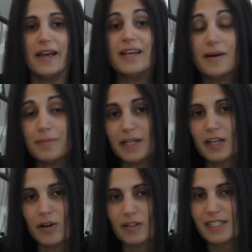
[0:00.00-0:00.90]
A
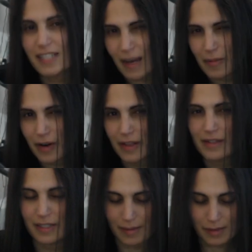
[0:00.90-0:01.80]
company called
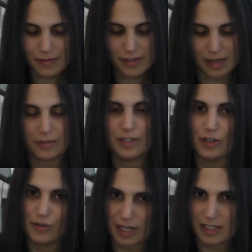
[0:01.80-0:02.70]
Cyberith seemed to have
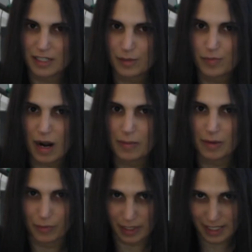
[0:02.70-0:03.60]
somewhat addressed this
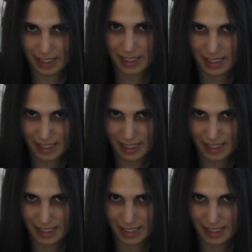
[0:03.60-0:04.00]
problem with this